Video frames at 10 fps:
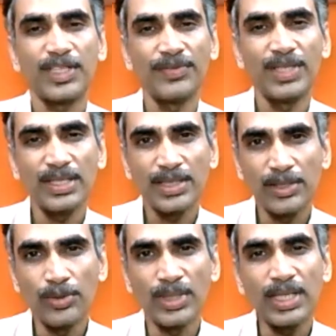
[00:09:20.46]
If there is a
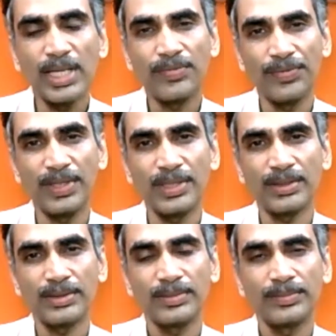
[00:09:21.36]
looking at
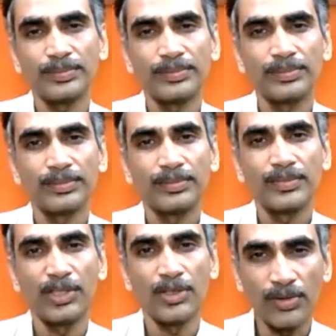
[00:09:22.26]
fear
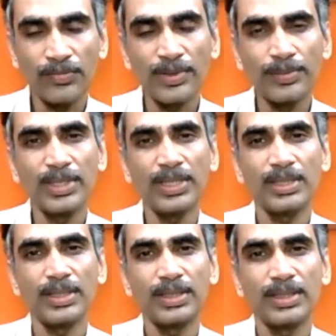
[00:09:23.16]
non
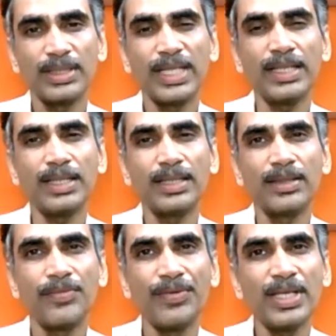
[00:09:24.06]
verbally, then
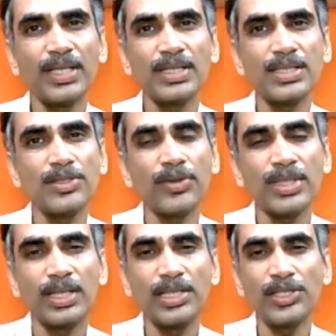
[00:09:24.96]
fear does
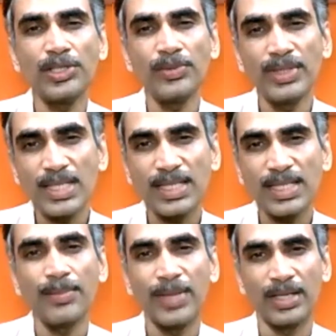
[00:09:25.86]
not continue in the
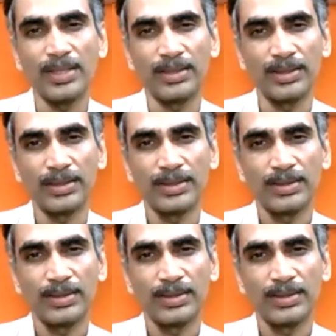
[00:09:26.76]
same manner.